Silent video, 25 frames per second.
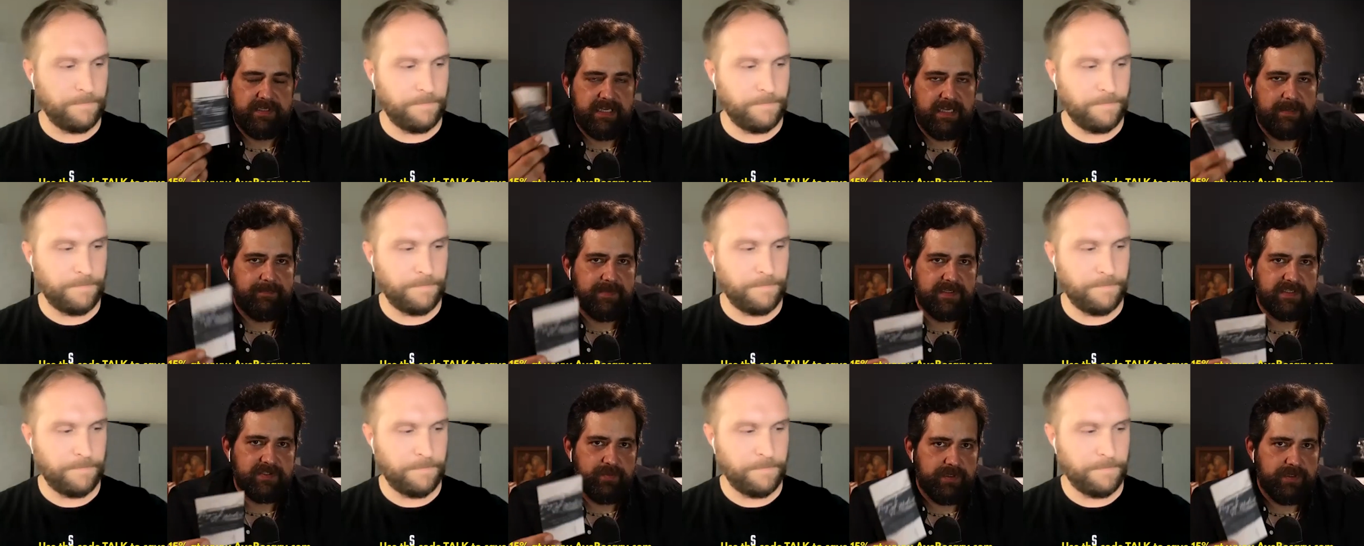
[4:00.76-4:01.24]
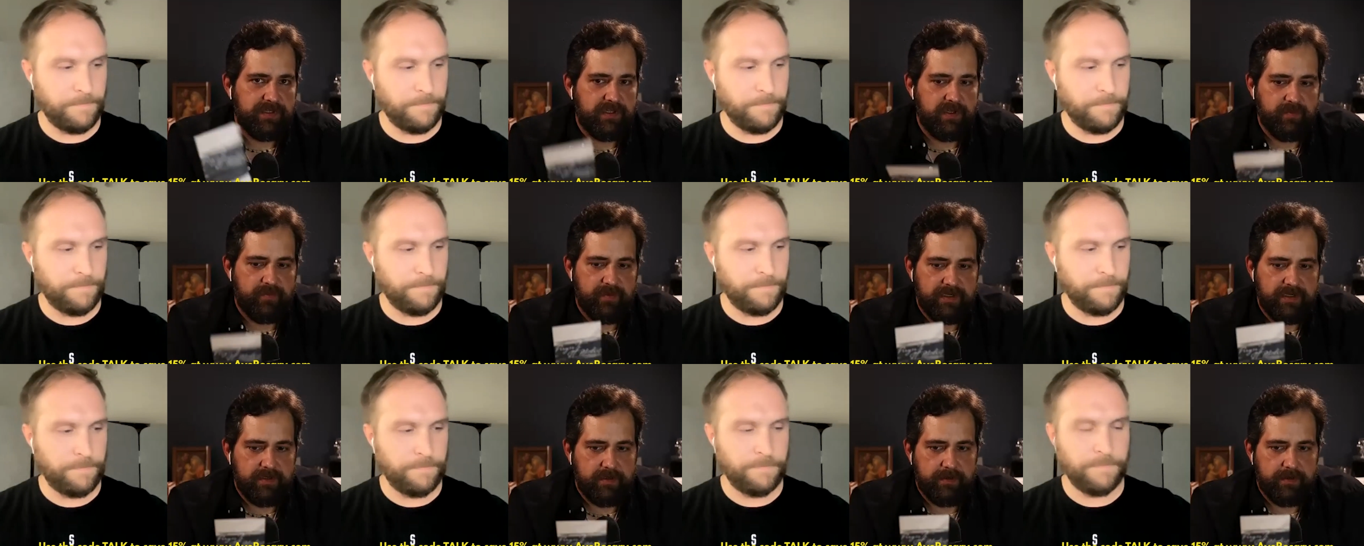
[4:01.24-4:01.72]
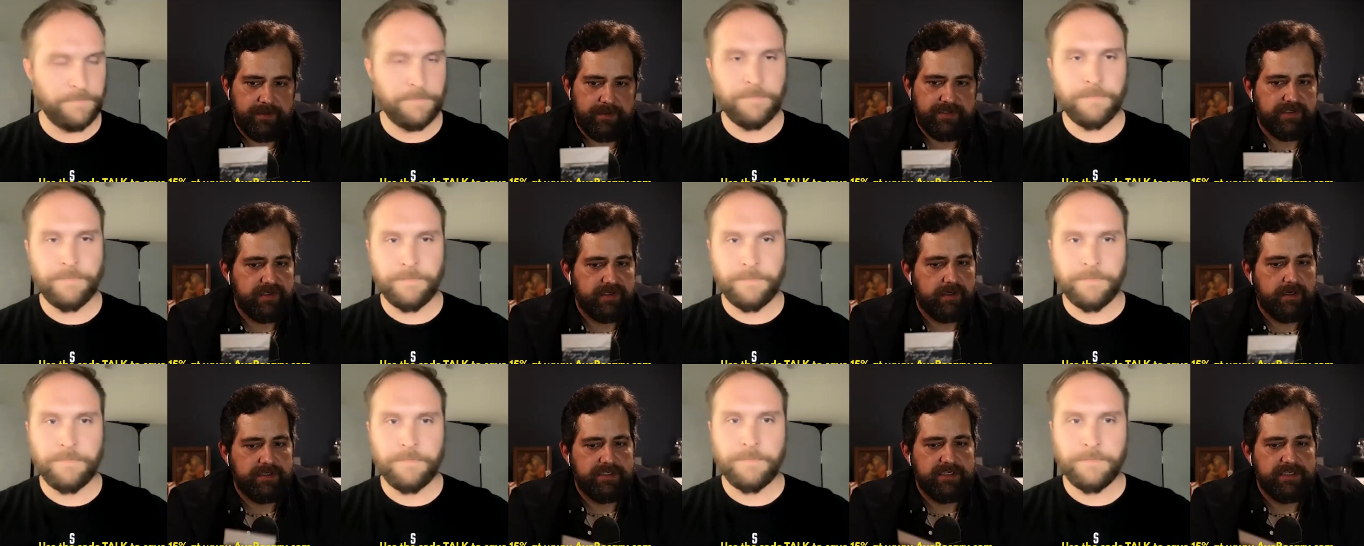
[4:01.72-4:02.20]
Speaker 1: keep this with you when you go to
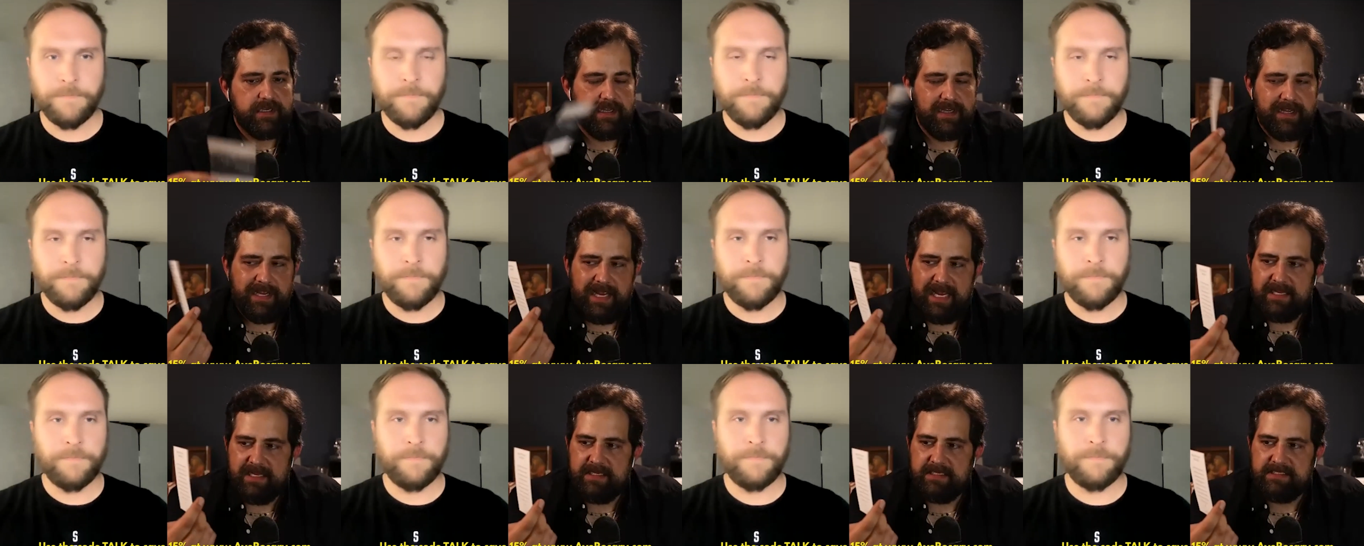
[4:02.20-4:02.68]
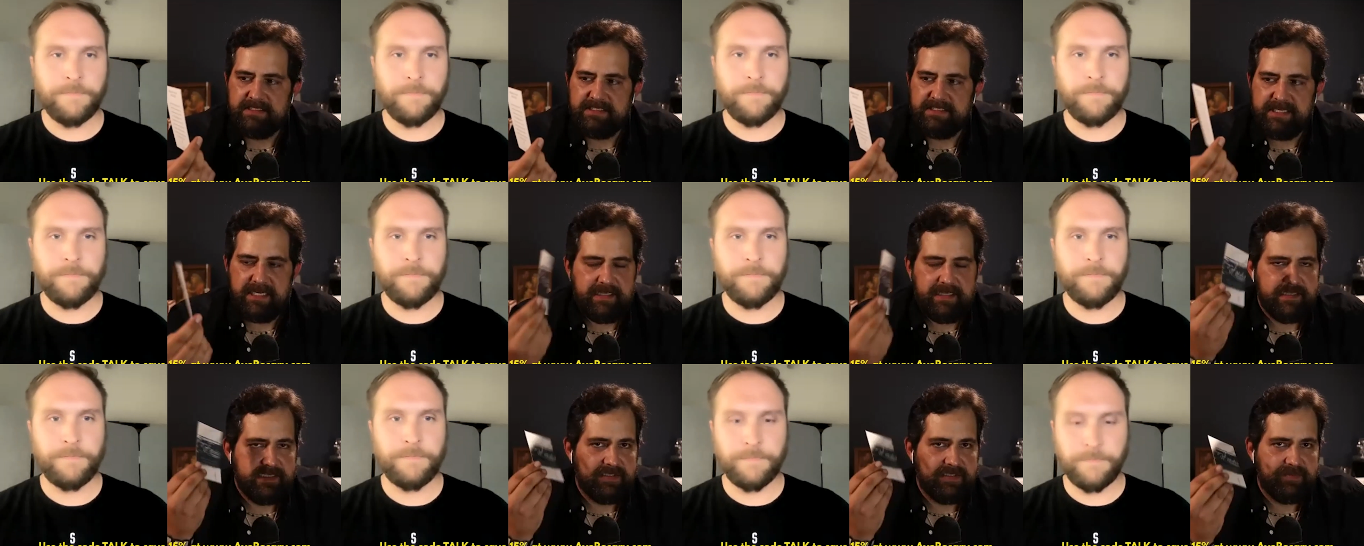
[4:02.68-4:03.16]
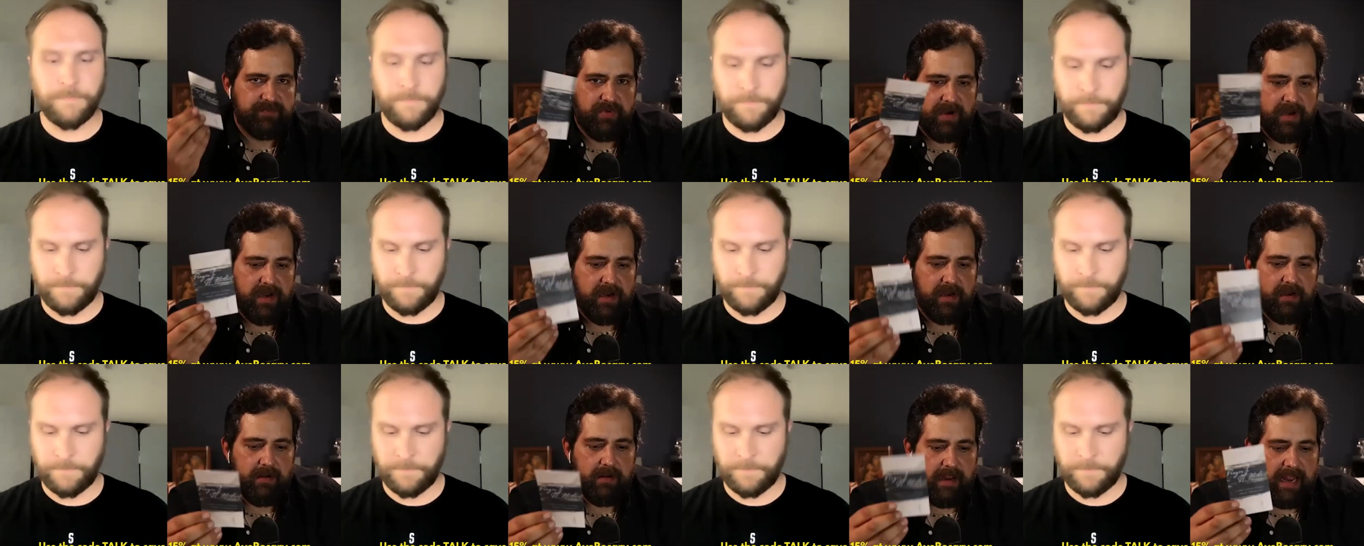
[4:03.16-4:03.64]
church, and then say this
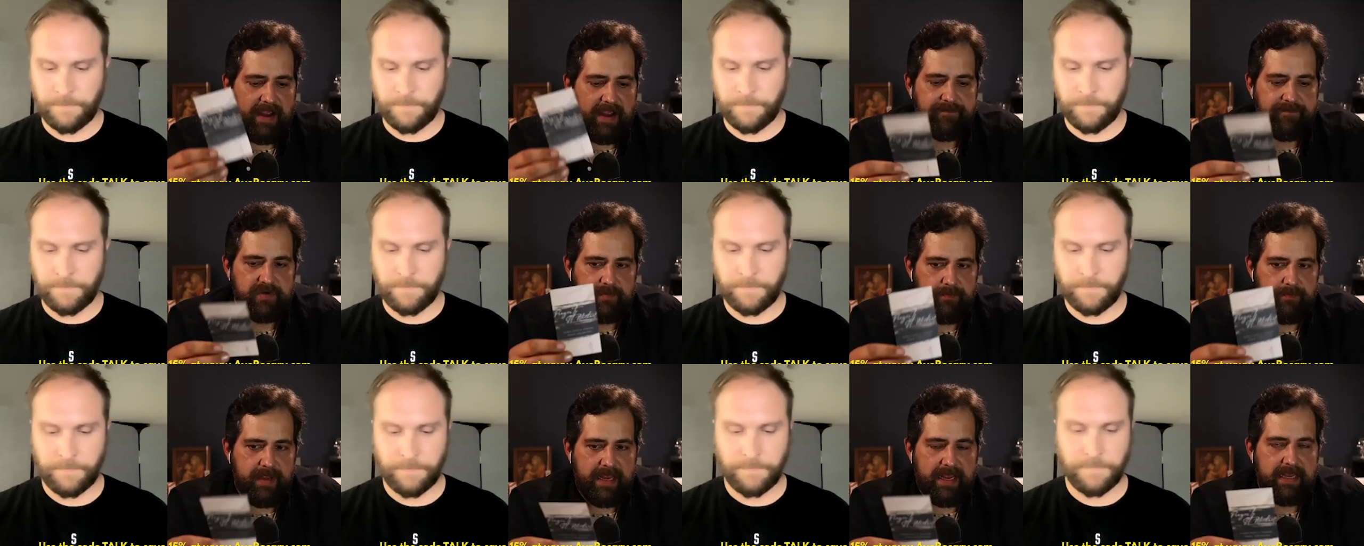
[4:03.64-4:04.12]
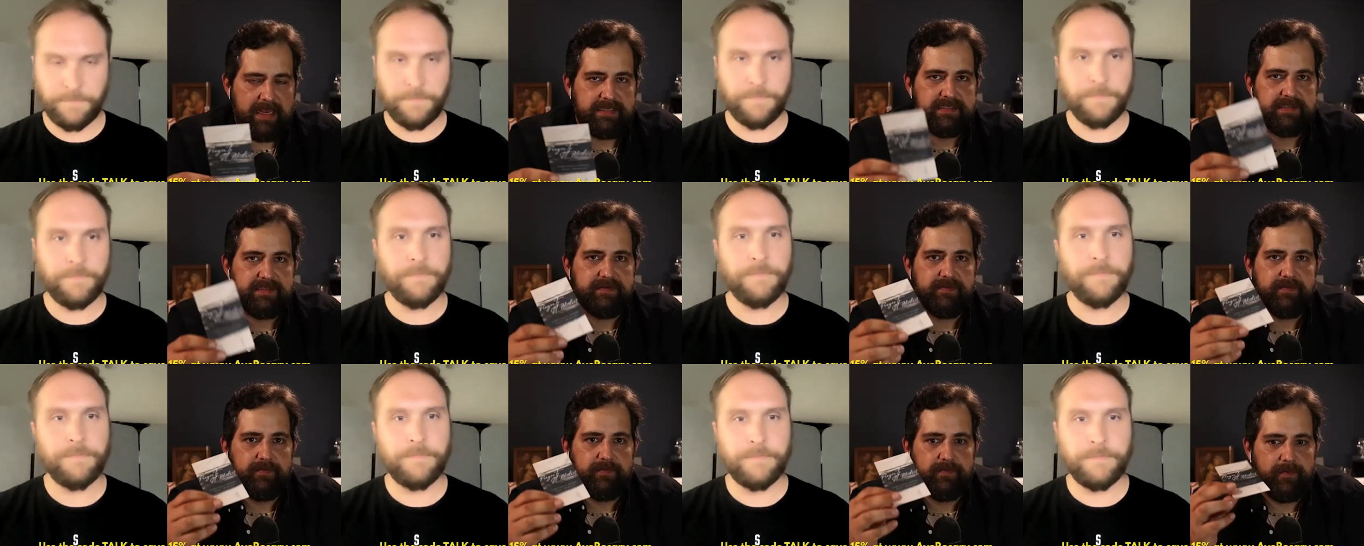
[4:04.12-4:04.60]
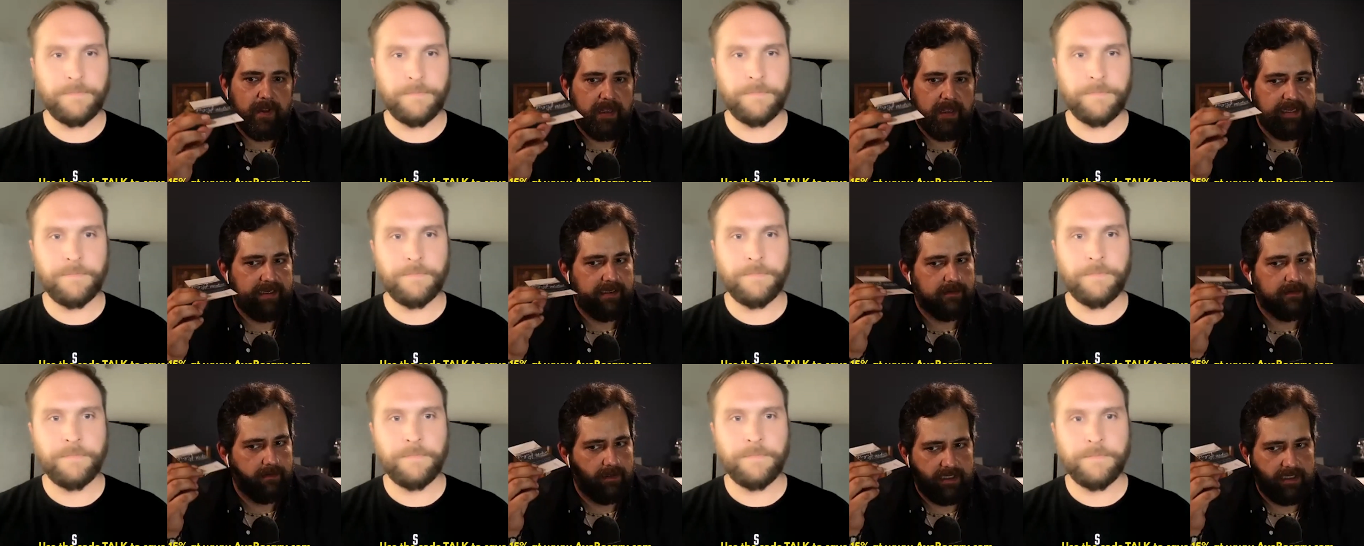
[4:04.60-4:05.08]
prayer after Mass,
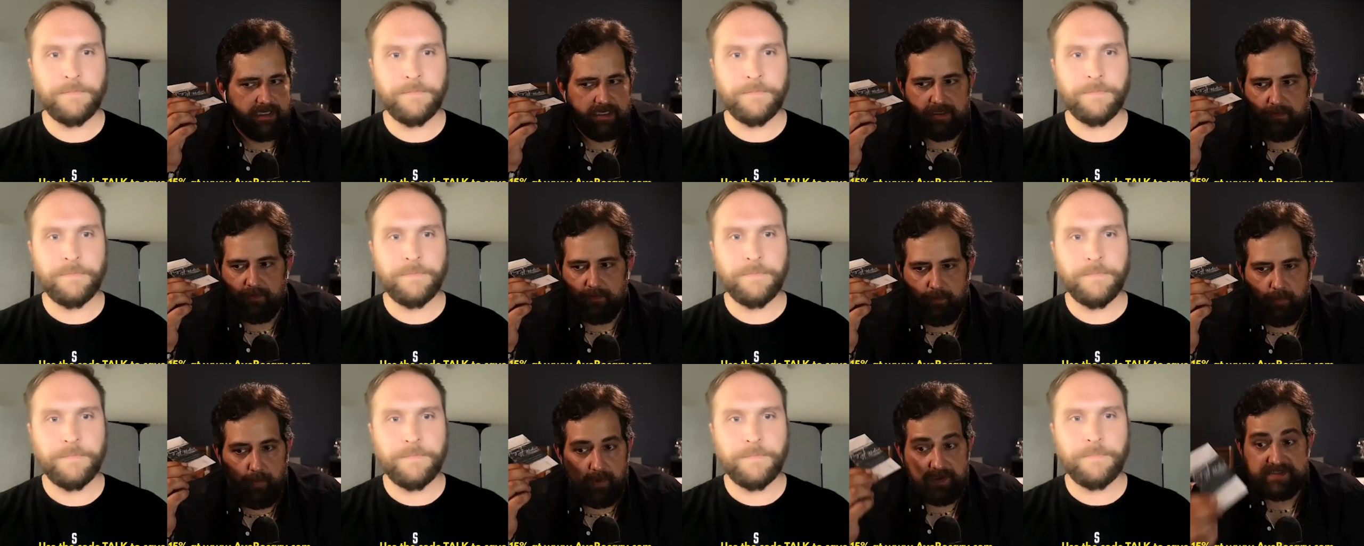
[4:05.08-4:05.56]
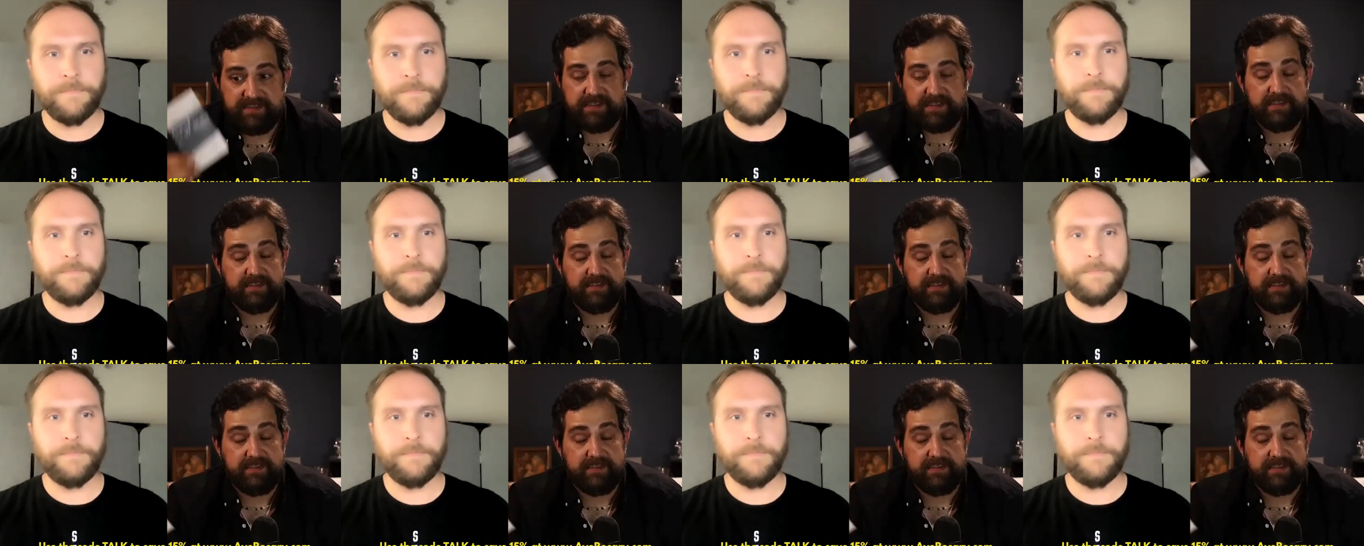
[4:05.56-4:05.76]
like was